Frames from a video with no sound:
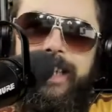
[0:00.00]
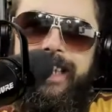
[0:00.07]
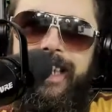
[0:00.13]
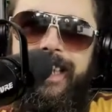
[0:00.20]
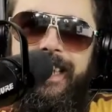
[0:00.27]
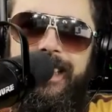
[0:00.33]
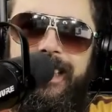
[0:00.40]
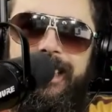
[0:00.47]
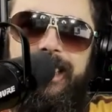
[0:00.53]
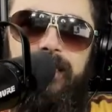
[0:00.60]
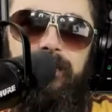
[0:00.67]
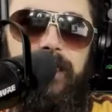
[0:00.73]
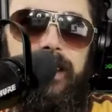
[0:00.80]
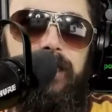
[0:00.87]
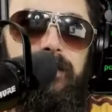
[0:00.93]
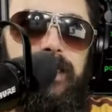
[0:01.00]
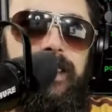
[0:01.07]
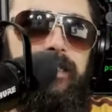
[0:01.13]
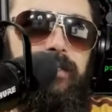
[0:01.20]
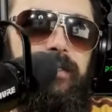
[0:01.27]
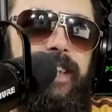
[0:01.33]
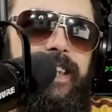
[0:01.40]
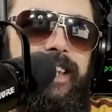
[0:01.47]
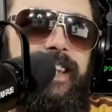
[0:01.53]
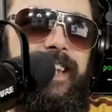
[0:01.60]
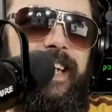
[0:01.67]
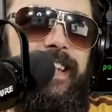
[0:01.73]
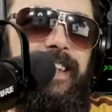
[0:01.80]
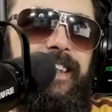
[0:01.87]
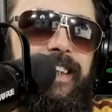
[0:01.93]
any of this. I figured we'd just read it
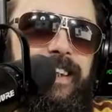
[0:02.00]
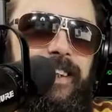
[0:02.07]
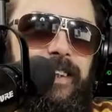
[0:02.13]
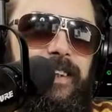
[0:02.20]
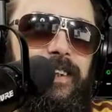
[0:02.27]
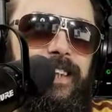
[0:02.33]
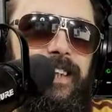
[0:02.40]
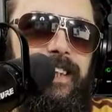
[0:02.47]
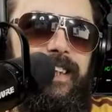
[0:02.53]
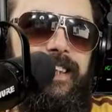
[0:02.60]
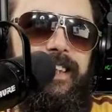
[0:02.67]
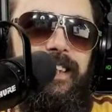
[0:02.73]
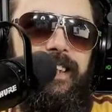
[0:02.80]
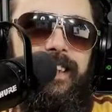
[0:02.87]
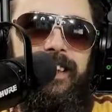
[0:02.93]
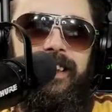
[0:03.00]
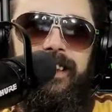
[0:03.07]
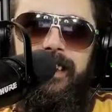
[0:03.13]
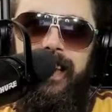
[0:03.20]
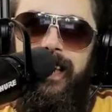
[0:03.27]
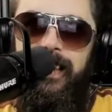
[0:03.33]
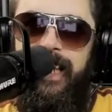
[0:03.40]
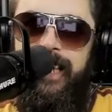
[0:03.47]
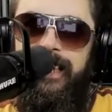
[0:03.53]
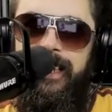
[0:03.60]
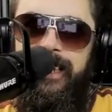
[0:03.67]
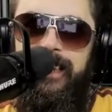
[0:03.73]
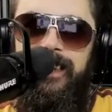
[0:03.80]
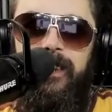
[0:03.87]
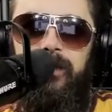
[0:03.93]
together, you know? I'll edit
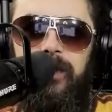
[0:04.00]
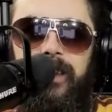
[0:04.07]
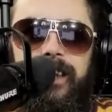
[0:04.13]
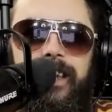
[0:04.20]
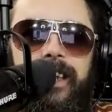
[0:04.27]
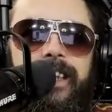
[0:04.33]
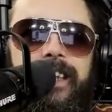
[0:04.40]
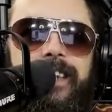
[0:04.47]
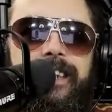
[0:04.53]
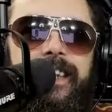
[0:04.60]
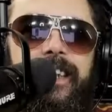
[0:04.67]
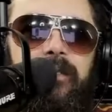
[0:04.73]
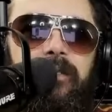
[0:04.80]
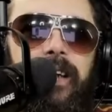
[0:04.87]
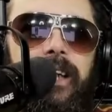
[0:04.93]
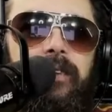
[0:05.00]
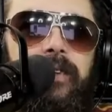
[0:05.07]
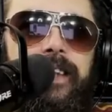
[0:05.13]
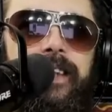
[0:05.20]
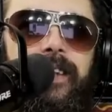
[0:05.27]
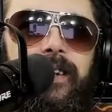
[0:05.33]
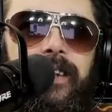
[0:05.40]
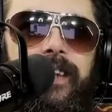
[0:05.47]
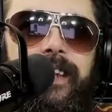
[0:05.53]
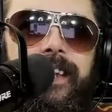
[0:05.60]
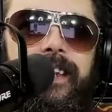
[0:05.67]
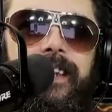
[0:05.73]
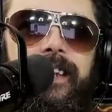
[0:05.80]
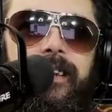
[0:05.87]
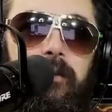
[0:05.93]
it. Don't worry. You're not going to sit here while I read the whole
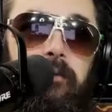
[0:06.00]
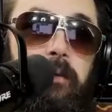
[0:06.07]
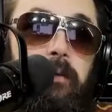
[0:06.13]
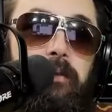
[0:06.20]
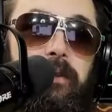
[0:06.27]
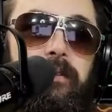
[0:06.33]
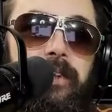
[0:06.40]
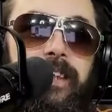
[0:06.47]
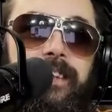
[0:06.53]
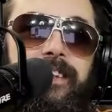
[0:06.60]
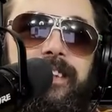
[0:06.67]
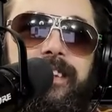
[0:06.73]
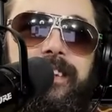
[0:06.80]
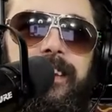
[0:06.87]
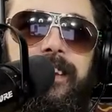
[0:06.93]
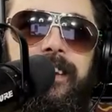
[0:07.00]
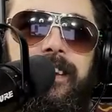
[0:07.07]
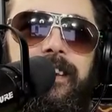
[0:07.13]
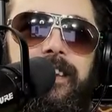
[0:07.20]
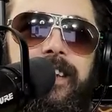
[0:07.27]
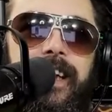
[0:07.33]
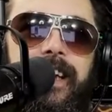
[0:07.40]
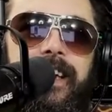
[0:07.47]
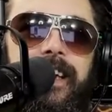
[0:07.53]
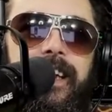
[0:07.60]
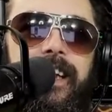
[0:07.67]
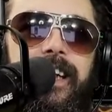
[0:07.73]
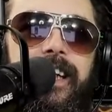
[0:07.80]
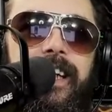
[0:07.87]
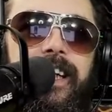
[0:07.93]
thing. Or maybe you will. Okay.
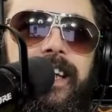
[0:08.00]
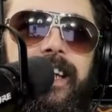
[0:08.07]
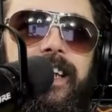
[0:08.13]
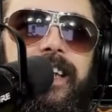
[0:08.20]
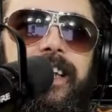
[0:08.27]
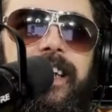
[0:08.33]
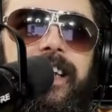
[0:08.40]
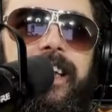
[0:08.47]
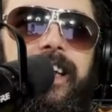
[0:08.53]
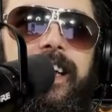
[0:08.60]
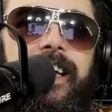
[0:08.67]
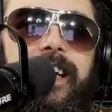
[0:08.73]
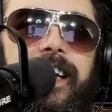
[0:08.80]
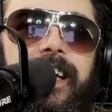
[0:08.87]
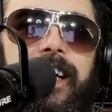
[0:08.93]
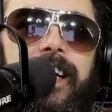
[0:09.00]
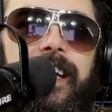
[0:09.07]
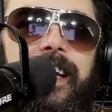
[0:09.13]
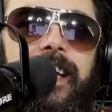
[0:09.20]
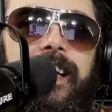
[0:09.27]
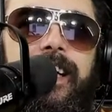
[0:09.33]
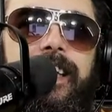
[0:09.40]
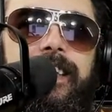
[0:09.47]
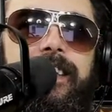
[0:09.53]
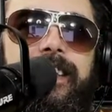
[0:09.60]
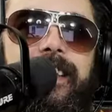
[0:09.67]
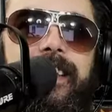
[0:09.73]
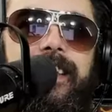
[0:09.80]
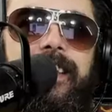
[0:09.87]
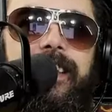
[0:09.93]

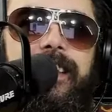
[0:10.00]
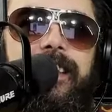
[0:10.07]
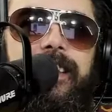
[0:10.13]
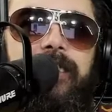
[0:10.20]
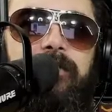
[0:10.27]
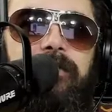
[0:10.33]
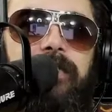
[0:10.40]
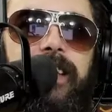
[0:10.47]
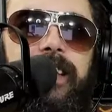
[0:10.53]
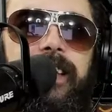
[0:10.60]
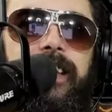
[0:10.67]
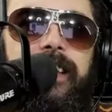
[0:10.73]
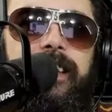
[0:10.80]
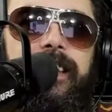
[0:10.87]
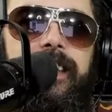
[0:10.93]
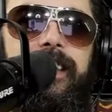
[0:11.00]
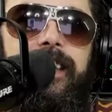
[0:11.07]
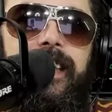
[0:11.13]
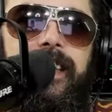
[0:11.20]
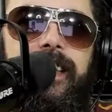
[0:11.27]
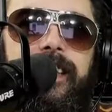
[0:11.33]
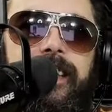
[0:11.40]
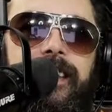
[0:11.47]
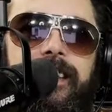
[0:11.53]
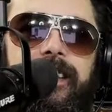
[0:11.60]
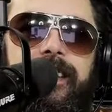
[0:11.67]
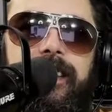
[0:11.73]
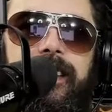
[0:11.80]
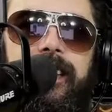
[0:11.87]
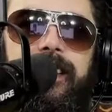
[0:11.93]
Stinging on a fish. Tentacles
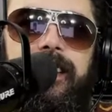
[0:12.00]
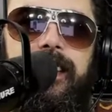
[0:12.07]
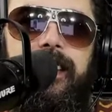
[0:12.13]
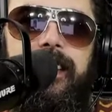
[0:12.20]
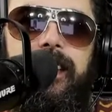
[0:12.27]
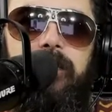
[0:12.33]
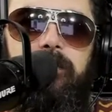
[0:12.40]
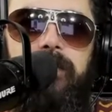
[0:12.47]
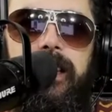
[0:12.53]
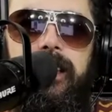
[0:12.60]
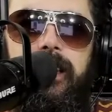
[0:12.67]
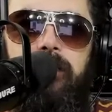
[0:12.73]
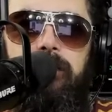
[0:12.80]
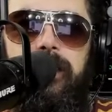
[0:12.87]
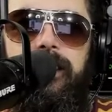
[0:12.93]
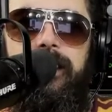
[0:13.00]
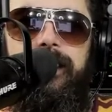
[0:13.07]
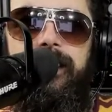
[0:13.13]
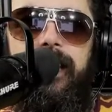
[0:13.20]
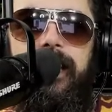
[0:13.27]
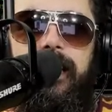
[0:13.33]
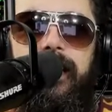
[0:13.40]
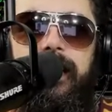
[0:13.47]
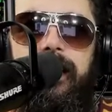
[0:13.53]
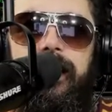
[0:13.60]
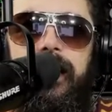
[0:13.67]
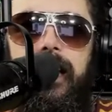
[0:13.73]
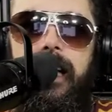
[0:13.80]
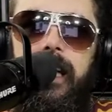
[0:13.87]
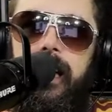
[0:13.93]
injecting venom in the skin.
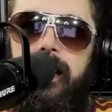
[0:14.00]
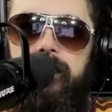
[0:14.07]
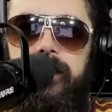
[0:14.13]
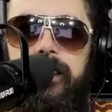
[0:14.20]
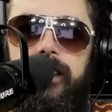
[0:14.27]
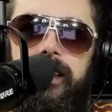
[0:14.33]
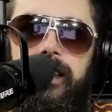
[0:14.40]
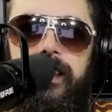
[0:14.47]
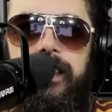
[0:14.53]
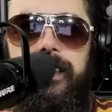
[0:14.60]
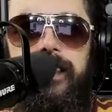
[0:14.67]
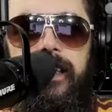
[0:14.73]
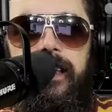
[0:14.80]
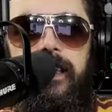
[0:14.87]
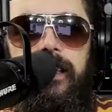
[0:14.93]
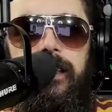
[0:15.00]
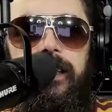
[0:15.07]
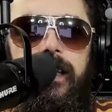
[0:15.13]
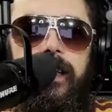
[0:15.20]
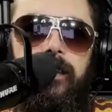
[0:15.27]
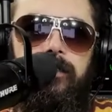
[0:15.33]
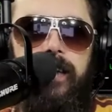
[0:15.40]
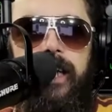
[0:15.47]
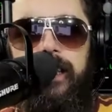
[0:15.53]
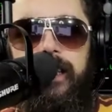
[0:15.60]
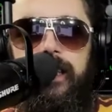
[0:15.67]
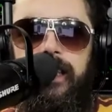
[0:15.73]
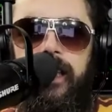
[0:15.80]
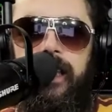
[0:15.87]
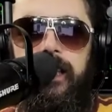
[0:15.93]
After getting stung,
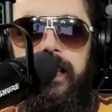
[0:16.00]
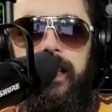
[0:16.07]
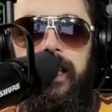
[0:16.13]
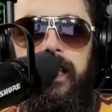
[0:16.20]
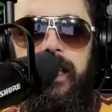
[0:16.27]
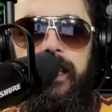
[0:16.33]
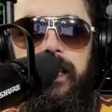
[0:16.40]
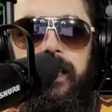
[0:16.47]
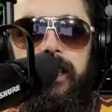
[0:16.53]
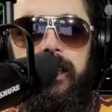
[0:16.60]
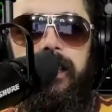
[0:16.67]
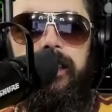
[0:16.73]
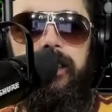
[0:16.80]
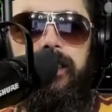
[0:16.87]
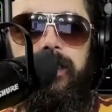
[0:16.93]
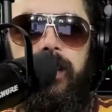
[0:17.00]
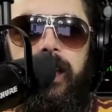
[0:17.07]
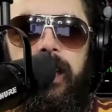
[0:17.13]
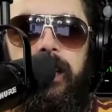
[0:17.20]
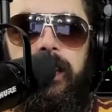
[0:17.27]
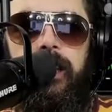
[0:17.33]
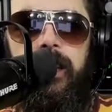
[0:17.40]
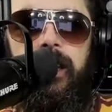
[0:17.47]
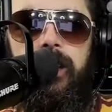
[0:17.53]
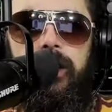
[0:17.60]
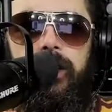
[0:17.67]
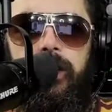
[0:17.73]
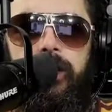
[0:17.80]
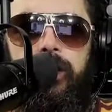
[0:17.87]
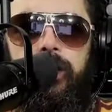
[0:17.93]
rather than heading straight
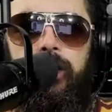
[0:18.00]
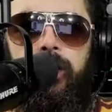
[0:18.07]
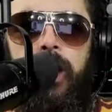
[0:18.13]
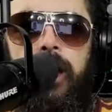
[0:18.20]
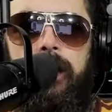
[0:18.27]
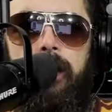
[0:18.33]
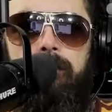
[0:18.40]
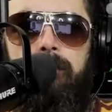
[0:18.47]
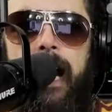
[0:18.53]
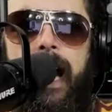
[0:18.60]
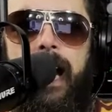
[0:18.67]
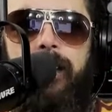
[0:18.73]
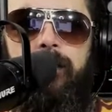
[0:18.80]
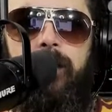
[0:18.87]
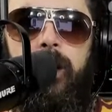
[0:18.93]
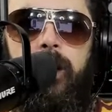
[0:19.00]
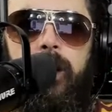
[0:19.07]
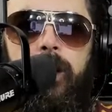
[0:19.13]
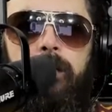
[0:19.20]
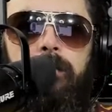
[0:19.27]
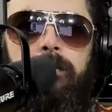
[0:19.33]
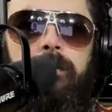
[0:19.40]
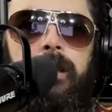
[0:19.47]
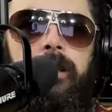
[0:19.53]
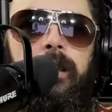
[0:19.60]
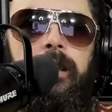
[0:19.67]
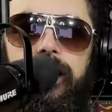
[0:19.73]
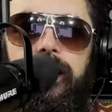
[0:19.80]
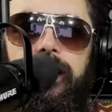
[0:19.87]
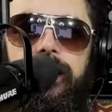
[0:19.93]
to the bathroom.
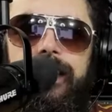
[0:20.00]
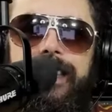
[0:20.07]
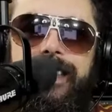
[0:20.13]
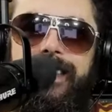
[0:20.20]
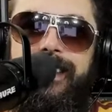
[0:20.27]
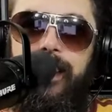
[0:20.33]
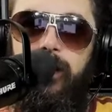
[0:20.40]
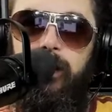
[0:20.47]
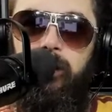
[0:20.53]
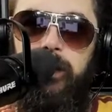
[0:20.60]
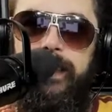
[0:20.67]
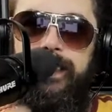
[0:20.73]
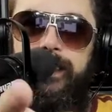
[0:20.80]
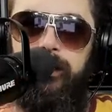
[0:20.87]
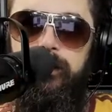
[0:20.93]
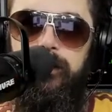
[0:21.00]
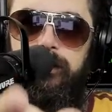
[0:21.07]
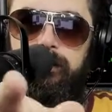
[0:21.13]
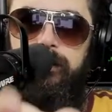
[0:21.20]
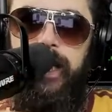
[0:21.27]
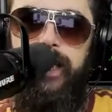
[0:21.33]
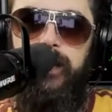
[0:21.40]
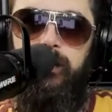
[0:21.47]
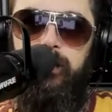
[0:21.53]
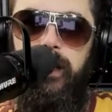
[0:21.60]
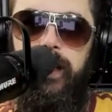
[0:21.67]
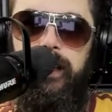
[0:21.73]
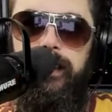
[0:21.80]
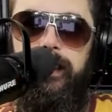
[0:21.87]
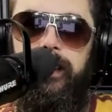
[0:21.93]
Don't use fresh
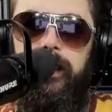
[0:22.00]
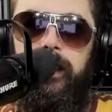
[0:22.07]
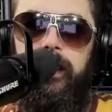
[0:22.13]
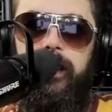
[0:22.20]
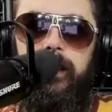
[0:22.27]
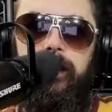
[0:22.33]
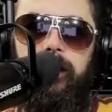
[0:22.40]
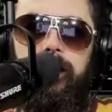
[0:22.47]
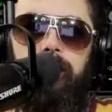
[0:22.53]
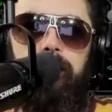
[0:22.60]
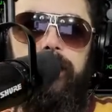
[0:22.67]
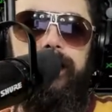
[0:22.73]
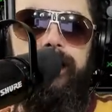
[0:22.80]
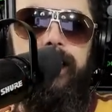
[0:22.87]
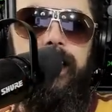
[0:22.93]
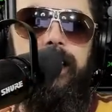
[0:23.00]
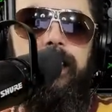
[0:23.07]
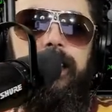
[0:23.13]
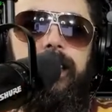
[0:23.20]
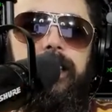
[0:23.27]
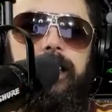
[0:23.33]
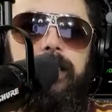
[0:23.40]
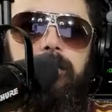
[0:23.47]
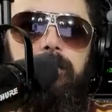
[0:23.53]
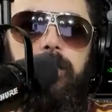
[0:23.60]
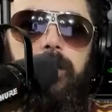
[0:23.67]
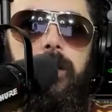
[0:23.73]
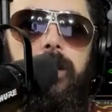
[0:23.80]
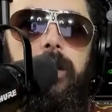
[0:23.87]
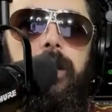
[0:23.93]
water, because that can cause
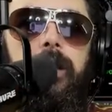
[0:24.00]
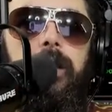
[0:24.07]
more